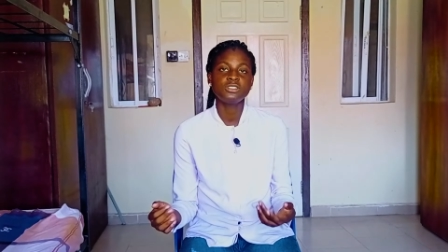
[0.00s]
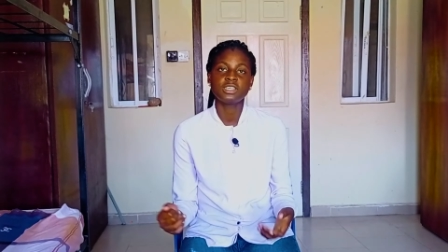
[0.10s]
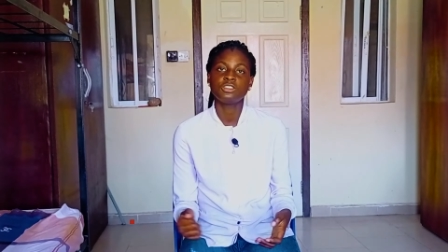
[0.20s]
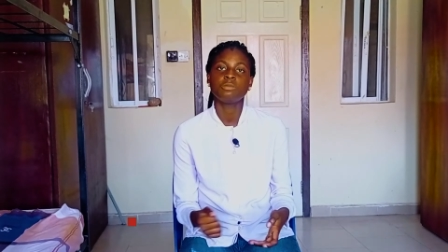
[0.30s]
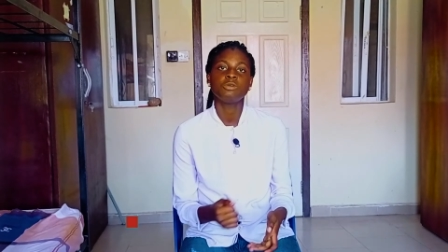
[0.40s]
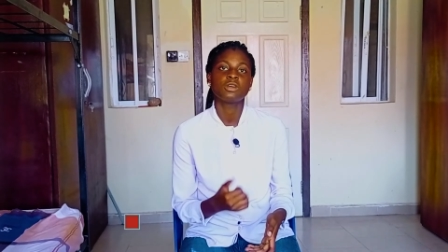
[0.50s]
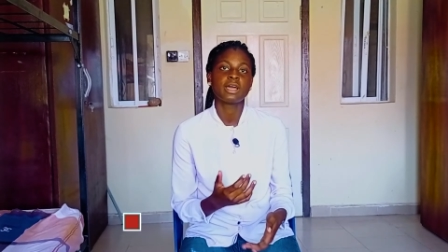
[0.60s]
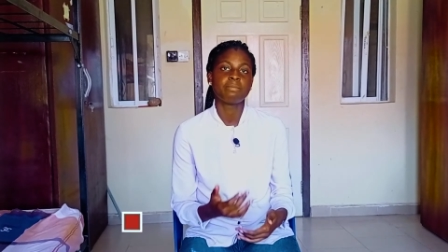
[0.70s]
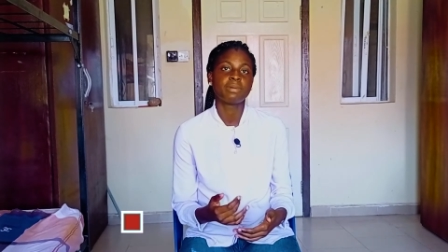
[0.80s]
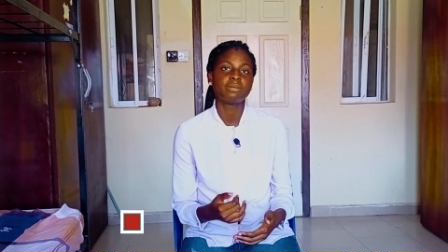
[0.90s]
set up your
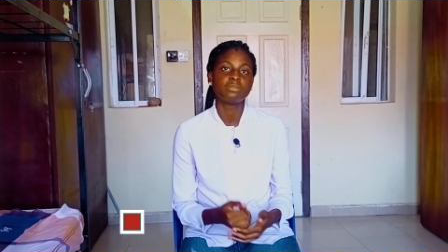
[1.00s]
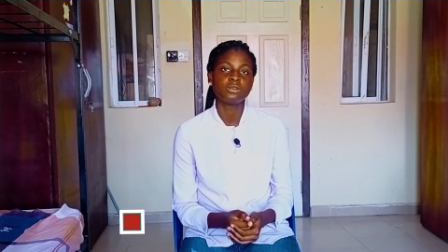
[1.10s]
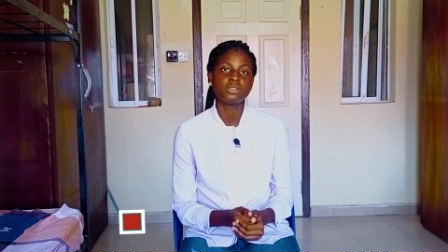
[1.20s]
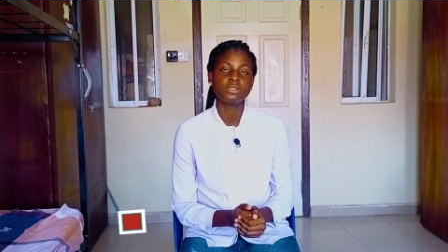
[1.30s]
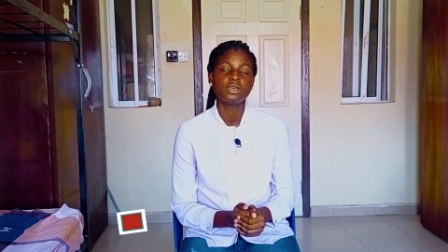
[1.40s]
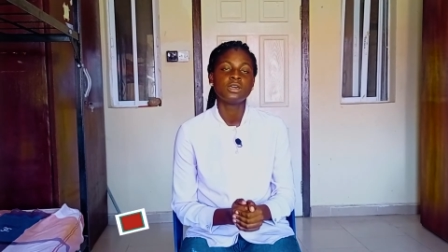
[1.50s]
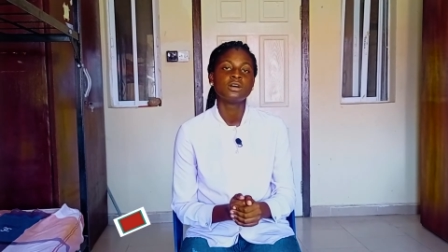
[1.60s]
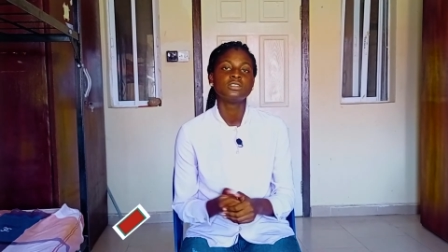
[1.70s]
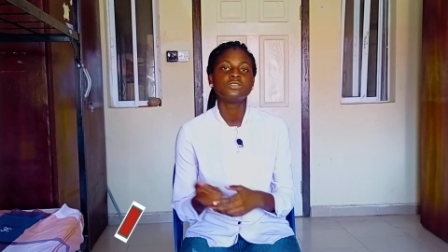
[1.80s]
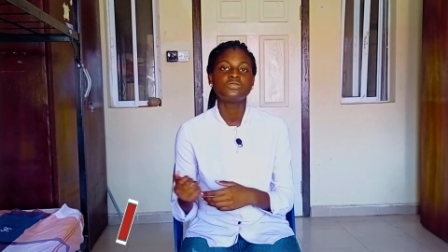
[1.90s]
Kanban board?
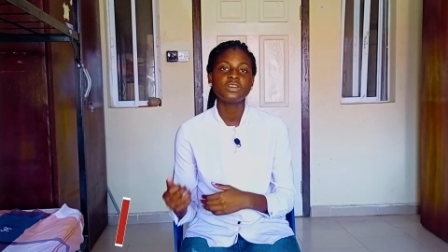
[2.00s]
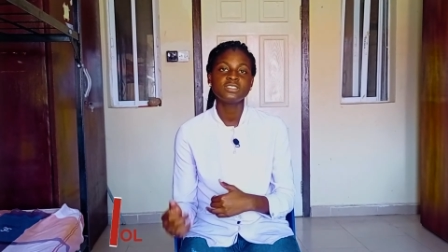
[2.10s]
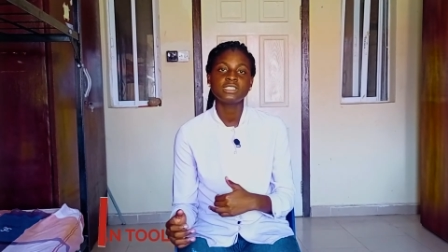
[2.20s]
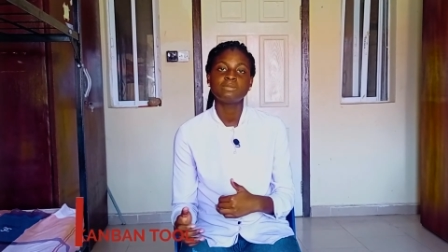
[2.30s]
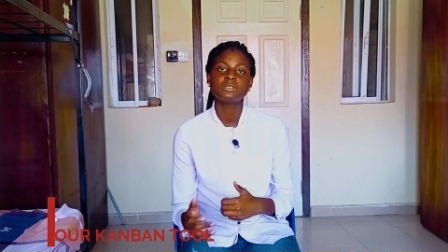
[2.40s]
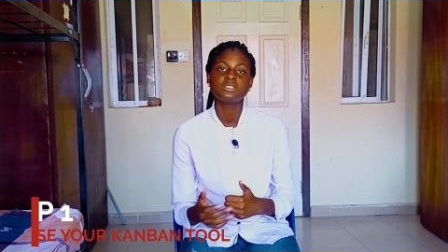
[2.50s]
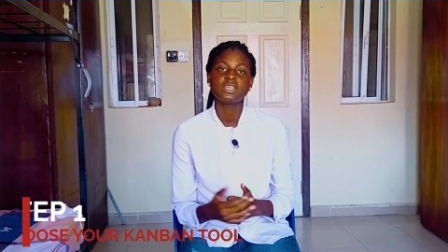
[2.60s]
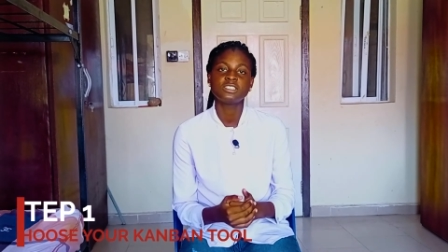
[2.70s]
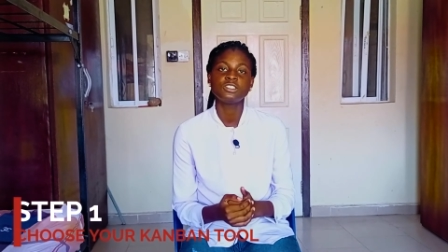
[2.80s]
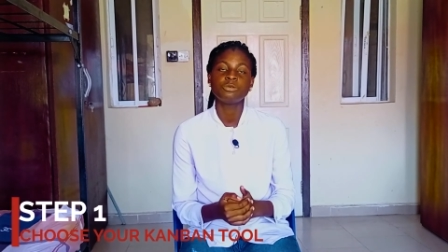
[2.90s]
The first step to
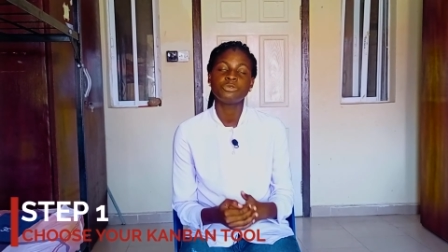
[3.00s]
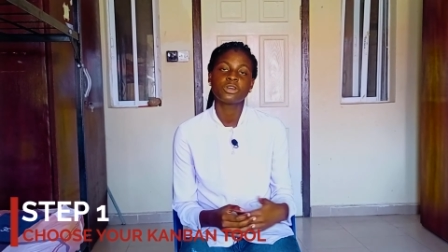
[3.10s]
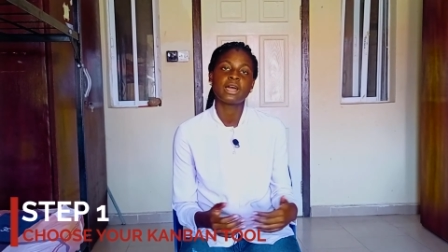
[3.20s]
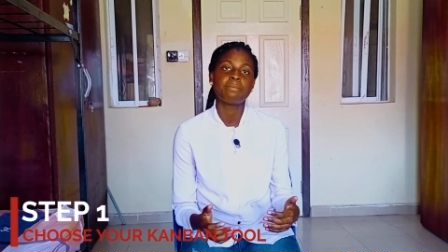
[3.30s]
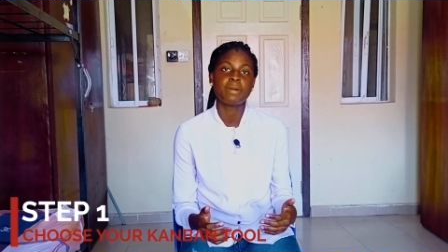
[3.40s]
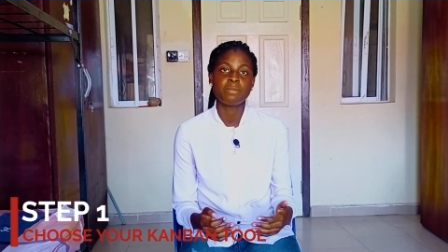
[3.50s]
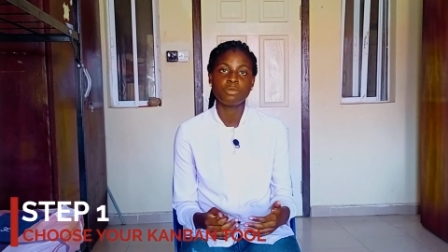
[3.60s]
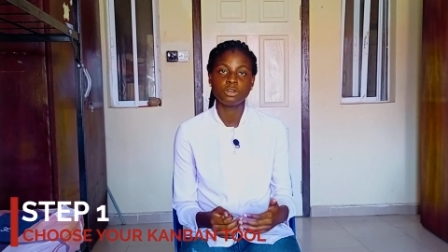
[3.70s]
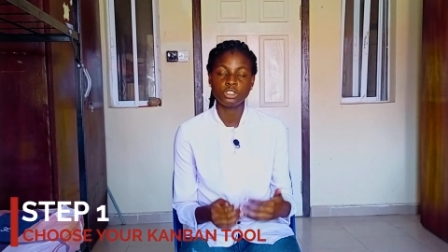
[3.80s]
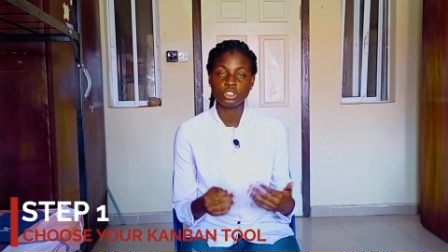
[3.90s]
setting up your Kanban
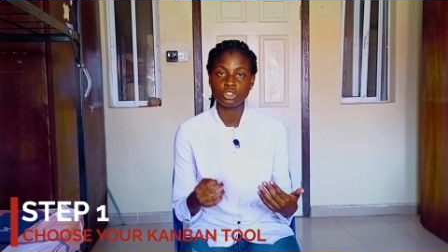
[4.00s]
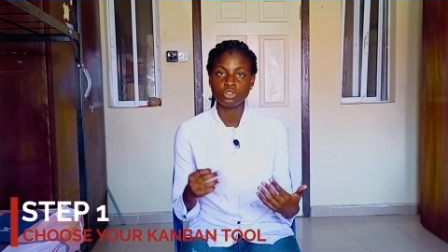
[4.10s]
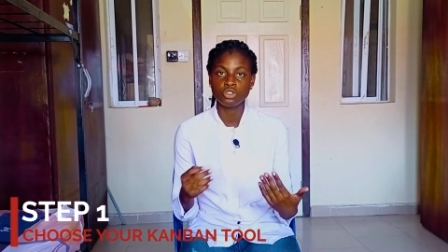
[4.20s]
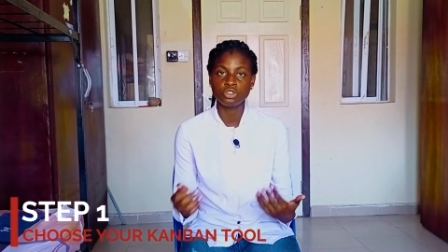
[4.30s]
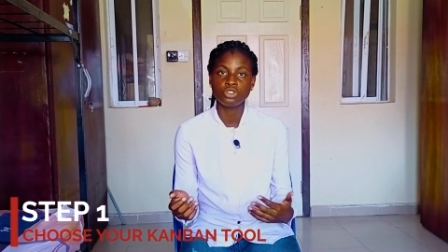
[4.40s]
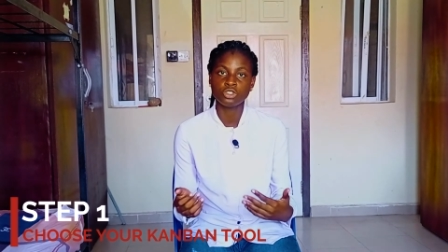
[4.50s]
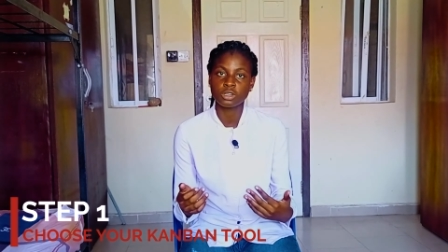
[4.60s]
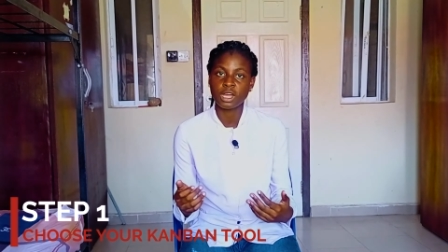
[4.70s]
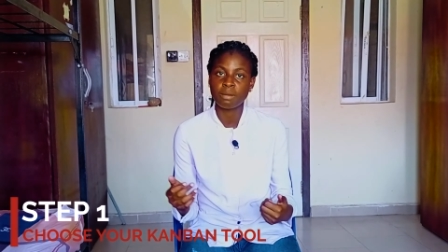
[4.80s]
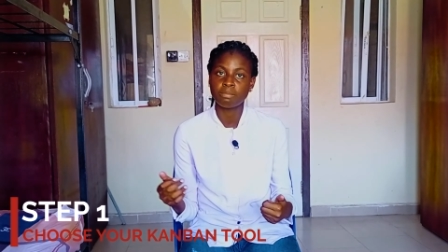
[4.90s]
board is to choose your
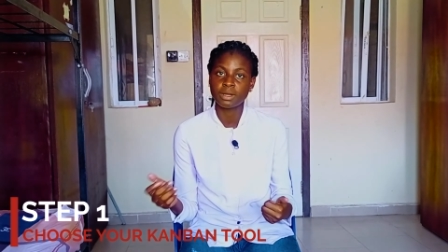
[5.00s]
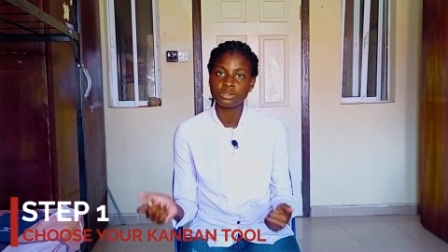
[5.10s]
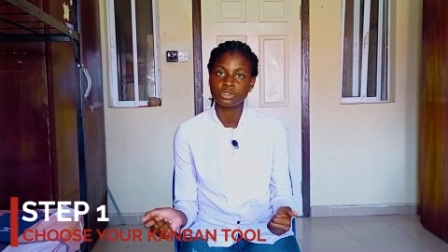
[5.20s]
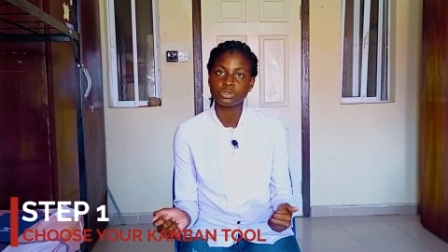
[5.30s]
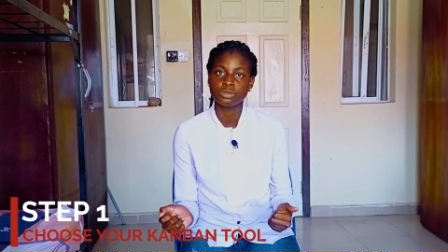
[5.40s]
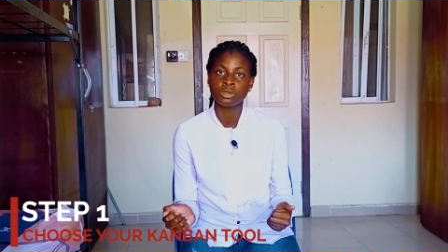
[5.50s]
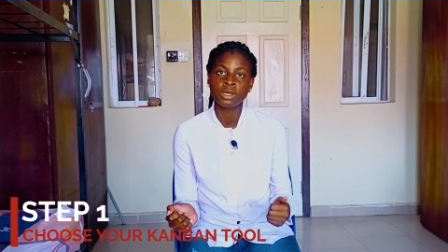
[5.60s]
Kanban tool.